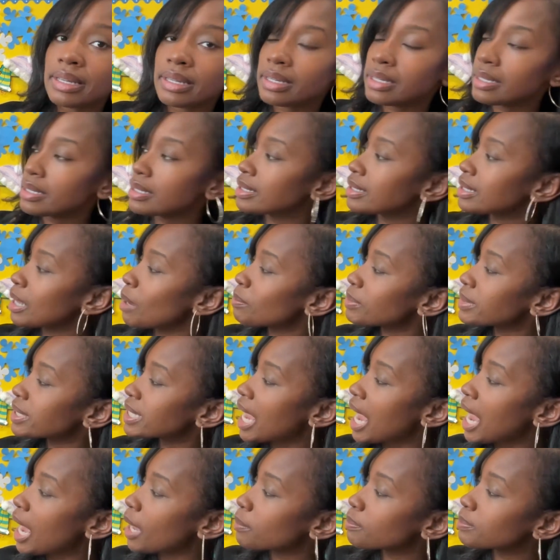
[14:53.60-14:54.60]

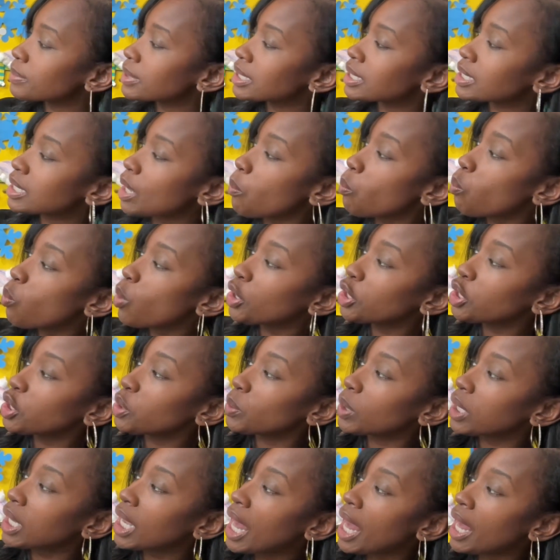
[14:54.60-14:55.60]
Sometimes someone
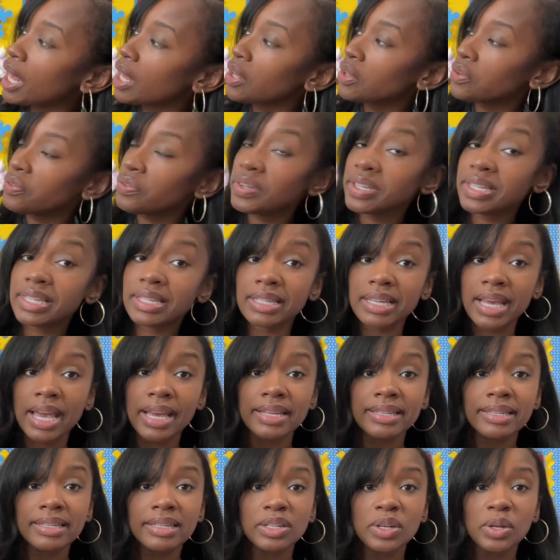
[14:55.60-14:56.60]
you love
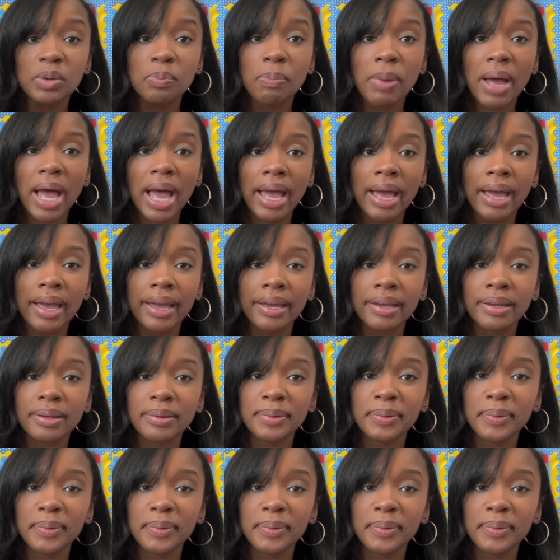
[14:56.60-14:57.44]
says goodbye.